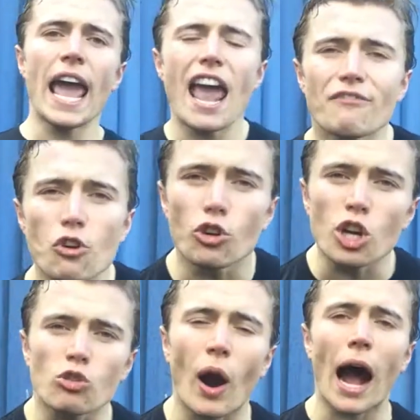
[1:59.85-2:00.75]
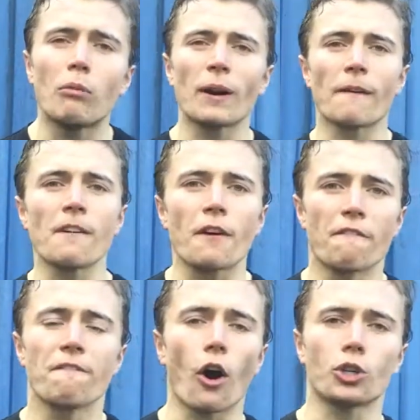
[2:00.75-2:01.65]
if you can grab whatever the
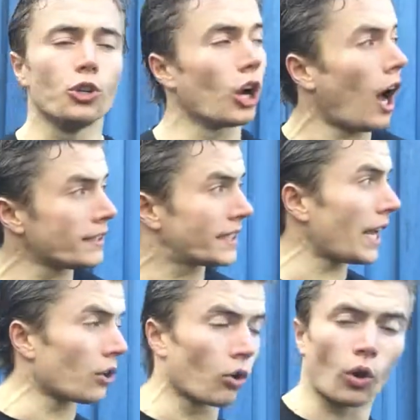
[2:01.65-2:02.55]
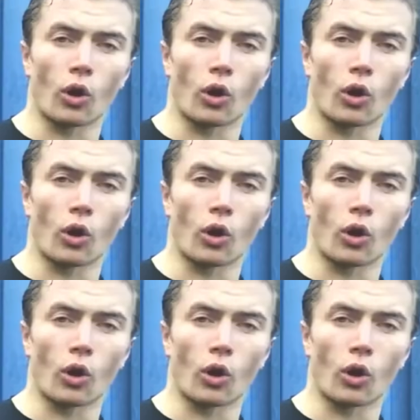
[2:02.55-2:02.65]
fuck you got and say you're going